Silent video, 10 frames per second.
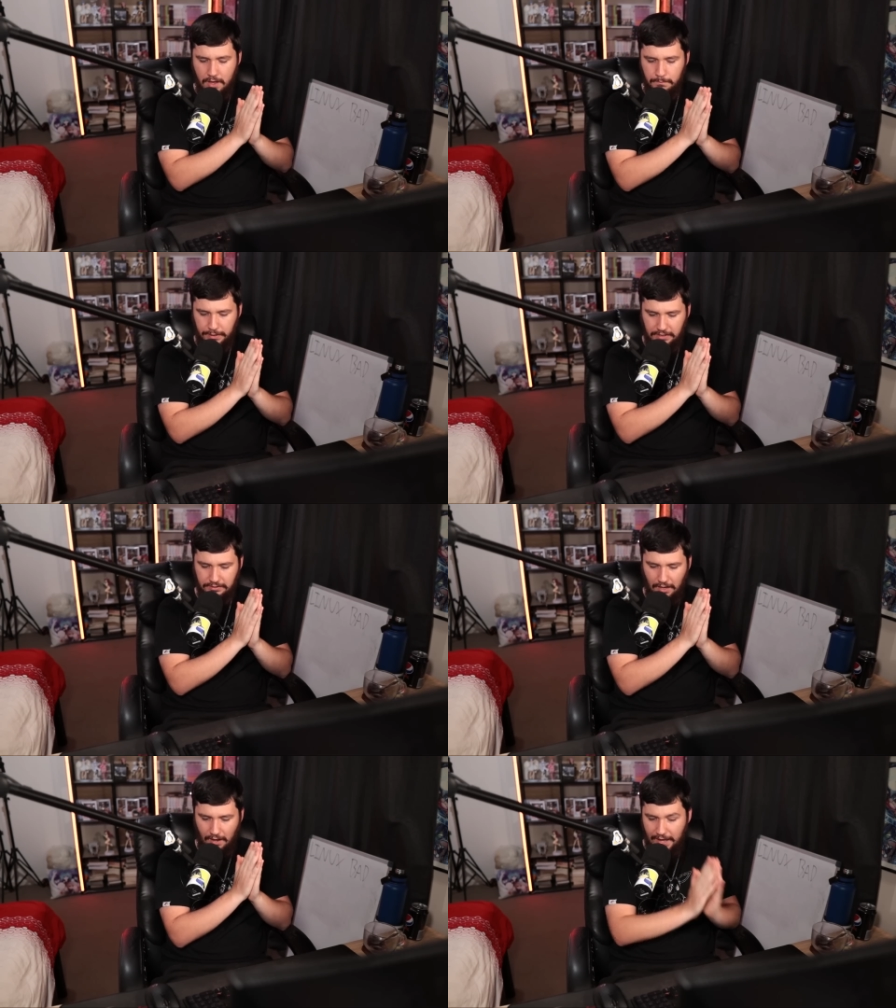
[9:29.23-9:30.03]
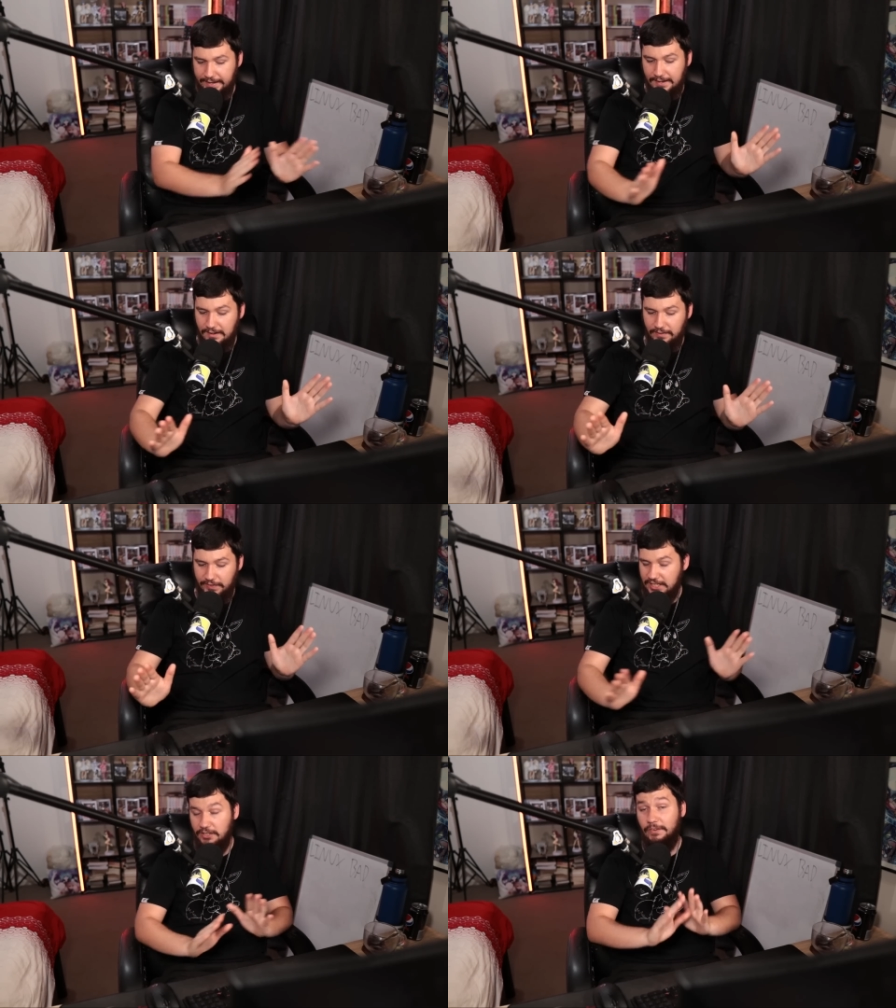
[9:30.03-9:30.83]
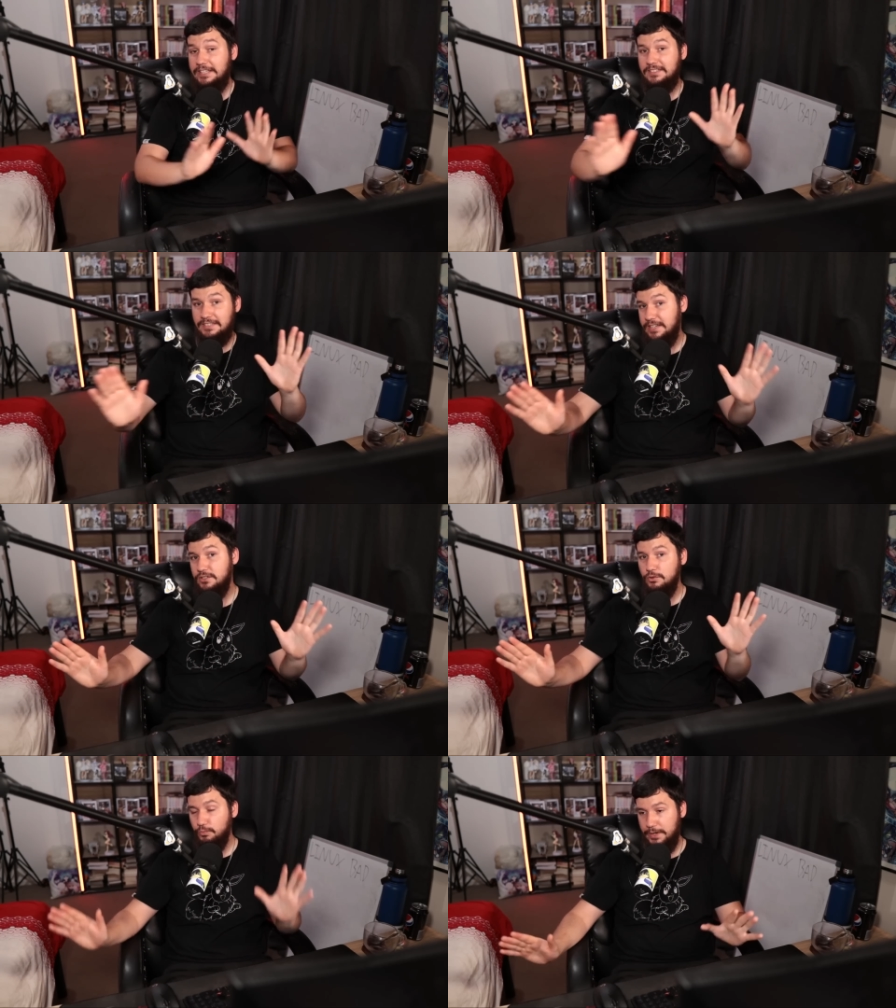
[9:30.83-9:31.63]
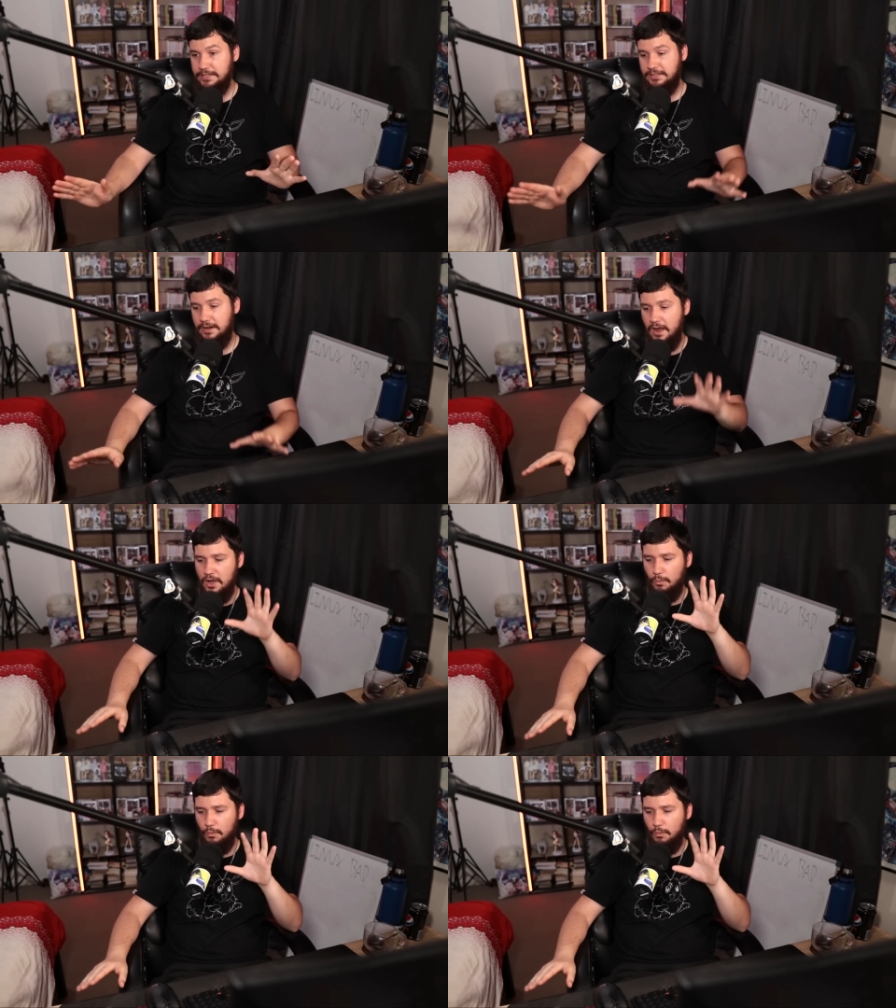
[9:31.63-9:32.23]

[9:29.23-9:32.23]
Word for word: Because I can't think of a single reason